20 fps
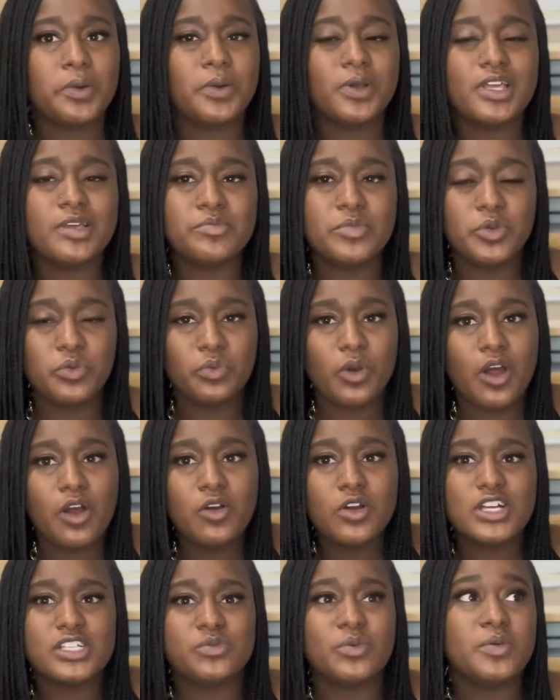don't get me
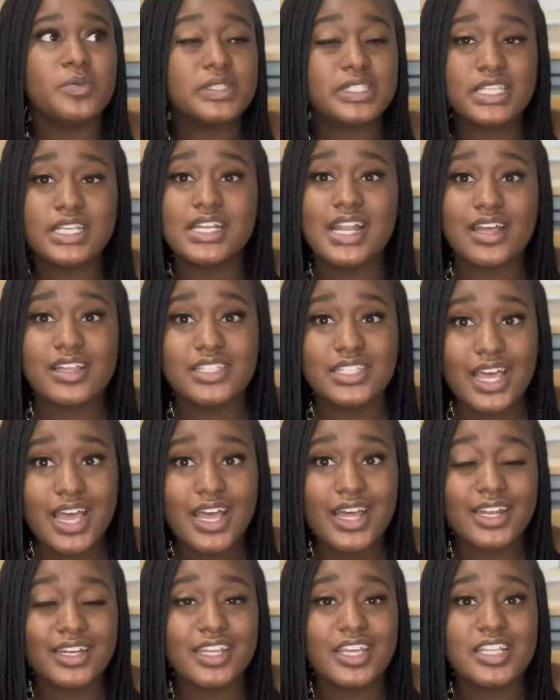wrong, because we was sitting
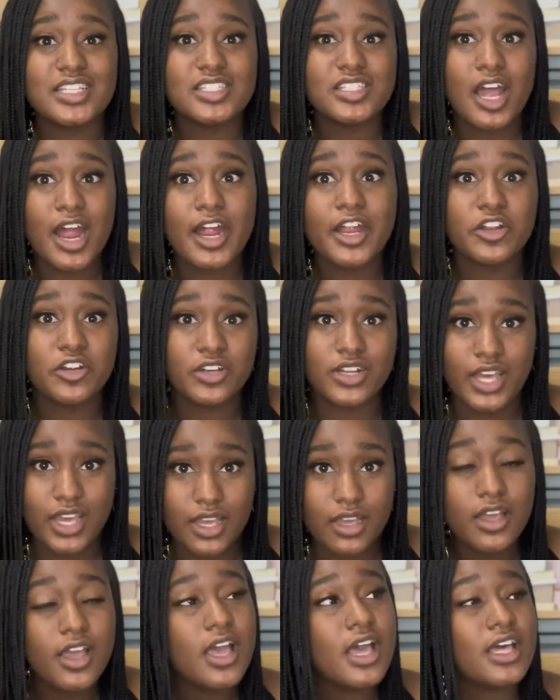outside the entire
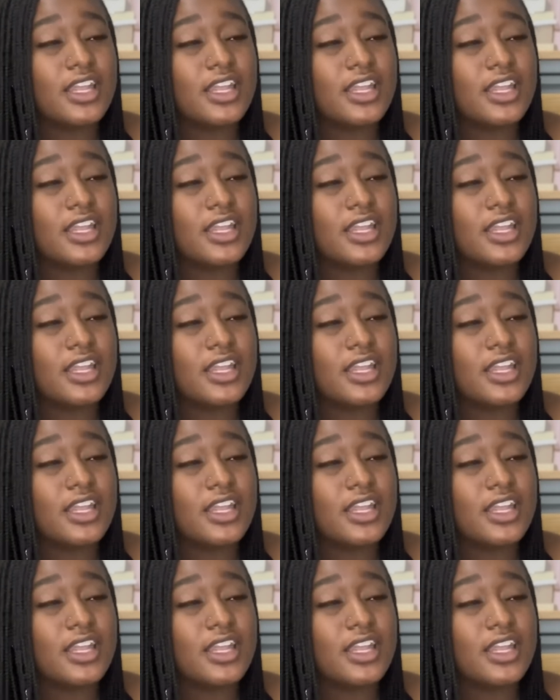day.